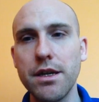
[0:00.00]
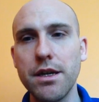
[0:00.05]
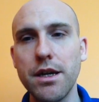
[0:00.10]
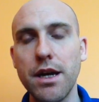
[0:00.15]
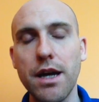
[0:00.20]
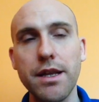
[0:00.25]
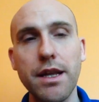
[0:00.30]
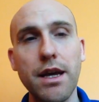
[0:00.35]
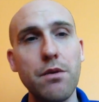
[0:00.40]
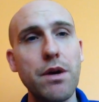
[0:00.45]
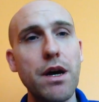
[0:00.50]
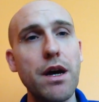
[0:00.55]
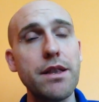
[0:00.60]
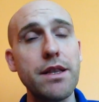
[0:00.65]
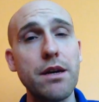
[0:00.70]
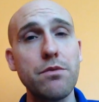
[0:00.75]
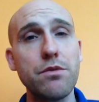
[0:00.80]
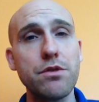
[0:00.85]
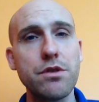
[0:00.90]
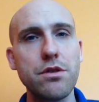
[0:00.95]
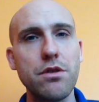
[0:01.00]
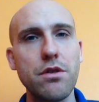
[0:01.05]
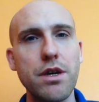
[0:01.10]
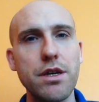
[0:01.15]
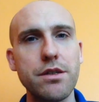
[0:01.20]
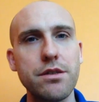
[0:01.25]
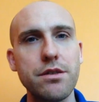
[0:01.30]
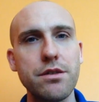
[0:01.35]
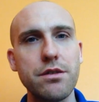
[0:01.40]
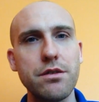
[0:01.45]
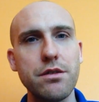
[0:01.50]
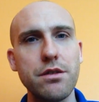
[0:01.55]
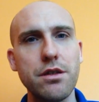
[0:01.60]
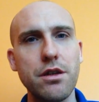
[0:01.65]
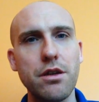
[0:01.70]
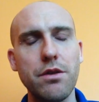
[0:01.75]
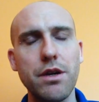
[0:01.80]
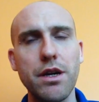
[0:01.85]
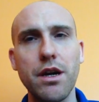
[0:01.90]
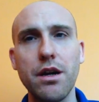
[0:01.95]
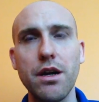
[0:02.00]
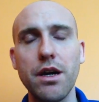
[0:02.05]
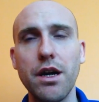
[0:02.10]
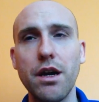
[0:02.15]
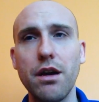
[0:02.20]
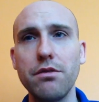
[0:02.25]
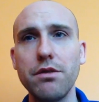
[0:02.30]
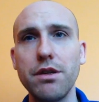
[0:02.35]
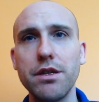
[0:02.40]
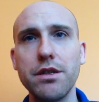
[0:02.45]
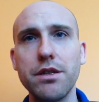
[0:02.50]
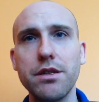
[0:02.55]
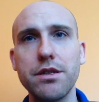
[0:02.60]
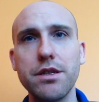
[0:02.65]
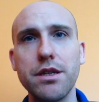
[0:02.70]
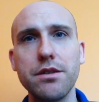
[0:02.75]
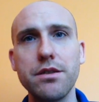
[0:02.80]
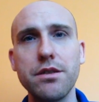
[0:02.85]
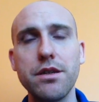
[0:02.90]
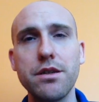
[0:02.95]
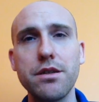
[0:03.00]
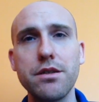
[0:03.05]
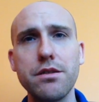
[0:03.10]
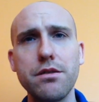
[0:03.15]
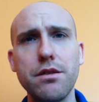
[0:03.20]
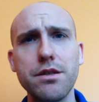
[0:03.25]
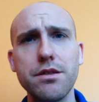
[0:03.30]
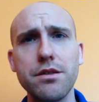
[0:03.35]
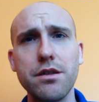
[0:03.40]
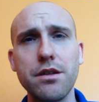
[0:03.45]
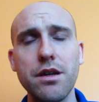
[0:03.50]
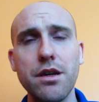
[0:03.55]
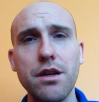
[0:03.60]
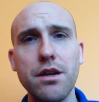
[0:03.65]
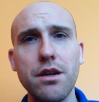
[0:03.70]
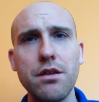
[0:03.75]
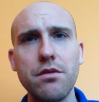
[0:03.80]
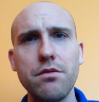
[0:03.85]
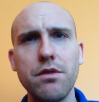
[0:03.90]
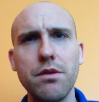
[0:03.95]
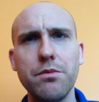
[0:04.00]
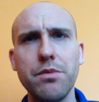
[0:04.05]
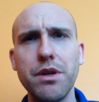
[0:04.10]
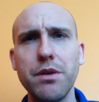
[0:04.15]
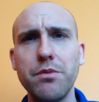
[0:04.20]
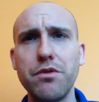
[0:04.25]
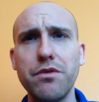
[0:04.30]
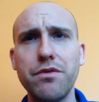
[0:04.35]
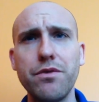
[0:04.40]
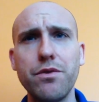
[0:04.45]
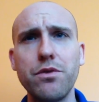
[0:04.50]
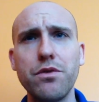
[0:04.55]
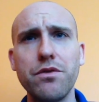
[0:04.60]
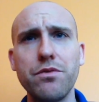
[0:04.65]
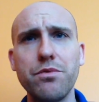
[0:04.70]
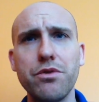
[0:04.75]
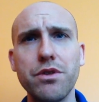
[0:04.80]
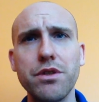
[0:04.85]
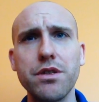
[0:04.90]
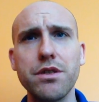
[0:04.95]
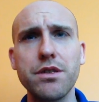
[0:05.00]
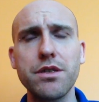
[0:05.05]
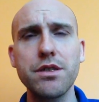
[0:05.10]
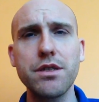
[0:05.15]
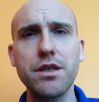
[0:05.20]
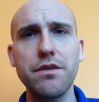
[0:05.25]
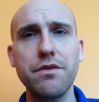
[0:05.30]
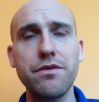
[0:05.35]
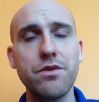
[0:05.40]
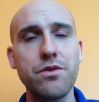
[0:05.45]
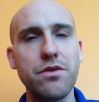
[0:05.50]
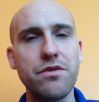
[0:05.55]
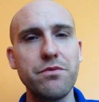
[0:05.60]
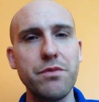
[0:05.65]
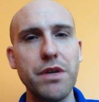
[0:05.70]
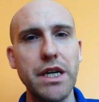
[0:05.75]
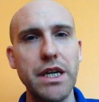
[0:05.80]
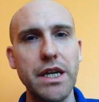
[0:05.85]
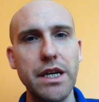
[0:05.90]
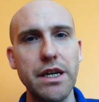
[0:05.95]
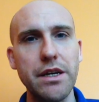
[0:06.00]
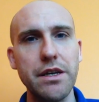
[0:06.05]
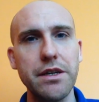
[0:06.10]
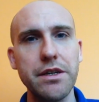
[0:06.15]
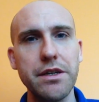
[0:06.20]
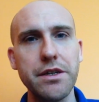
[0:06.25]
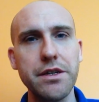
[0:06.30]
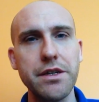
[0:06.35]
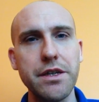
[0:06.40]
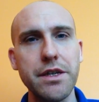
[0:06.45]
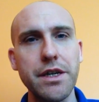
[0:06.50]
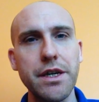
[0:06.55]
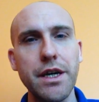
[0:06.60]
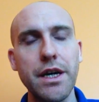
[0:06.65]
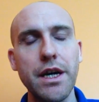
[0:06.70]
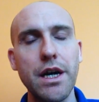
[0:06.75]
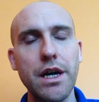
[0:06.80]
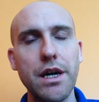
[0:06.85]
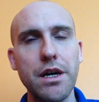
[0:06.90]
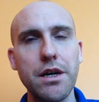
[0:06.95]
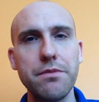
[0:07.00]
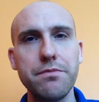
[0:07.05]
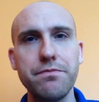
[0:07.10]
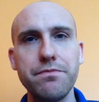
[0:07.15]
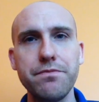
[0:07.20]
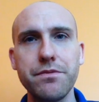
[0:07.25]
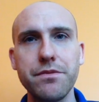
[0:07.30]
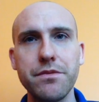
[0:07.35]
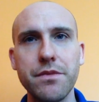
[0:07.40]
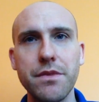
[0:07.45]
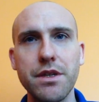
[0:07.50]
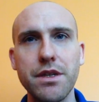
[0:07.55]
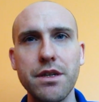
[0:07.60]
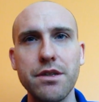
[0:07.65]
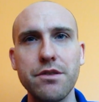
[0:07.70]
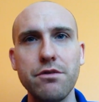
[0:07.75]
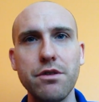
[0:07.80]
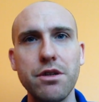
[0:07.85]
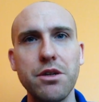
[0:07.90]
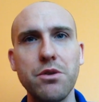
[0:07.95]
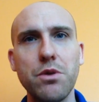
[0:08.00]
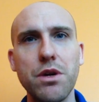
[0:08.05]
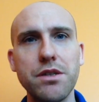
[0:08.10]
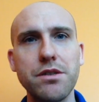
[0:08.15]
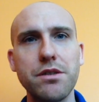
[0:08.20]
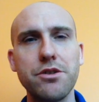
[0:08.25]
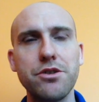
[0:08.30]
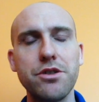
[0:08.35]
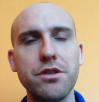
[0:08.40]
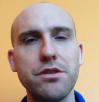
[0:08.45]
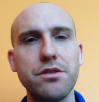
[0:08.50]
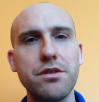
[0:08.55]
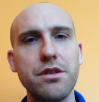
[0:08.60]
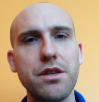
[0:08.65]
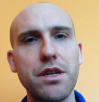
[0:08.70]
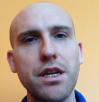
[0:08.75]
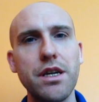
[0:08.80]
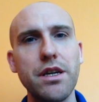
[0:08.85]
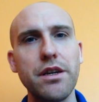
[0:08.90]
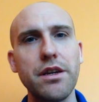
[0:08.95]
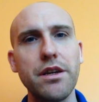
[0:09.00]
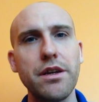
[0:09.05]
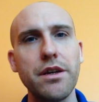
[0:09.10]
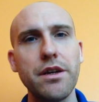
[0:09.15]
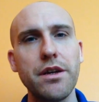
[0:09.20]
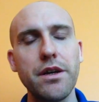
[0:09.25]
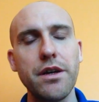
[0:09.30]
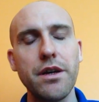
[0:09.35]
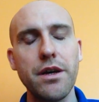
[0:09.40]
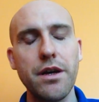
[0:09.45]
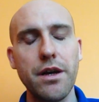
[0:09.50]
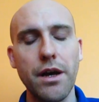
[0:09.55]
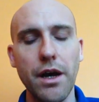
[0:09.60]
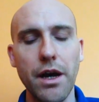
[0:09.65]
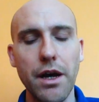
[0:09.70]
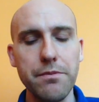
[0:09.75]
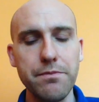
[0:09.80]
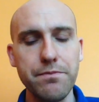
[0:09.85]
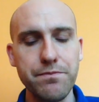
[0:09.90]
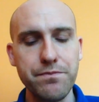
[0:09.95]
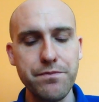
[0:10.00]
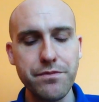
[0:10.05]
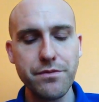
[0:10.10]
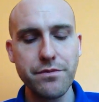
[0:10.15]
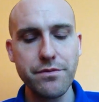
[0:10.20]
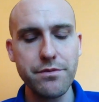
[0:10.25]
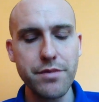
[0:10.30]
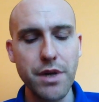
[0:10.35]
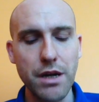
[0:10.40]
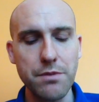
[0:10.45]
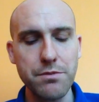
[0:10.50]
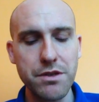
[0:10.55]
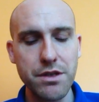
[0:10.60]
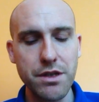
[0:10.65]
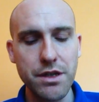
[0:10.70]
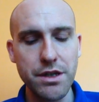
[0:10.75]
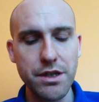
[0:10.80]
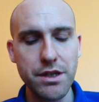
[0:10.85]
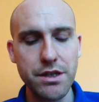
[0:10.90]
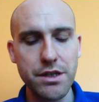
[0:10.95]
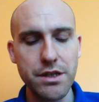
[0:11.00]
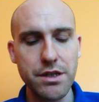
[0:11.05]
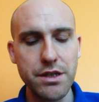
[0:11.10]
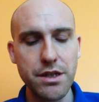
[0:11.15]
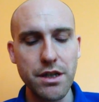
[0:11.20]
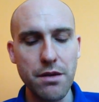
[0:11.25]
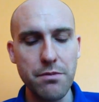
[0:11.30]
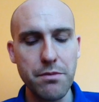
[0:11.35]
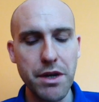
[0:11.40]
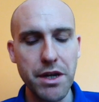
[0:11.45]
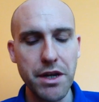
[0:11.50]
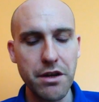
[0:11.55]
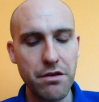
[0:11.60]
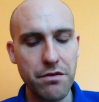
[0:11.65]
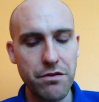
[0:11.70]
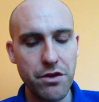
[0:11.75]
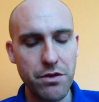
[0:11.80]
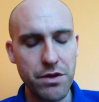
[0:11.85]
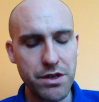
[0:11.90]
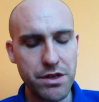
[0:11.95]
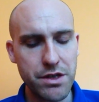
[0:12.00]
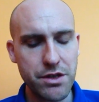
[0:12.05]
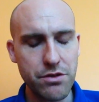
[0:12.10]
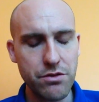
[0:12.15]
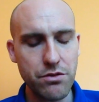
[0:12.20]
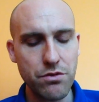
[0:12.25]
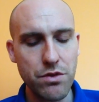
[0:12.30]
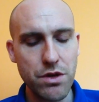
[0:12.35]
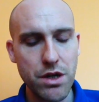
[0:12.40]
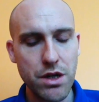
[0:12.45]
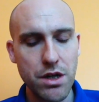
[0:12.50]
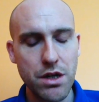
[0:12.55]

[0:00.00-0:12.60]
that was nice. Only in the sense that it's nice that when people thought of Prince, they thought of me. And that's really quite touching to think. But it's like many of you, it's still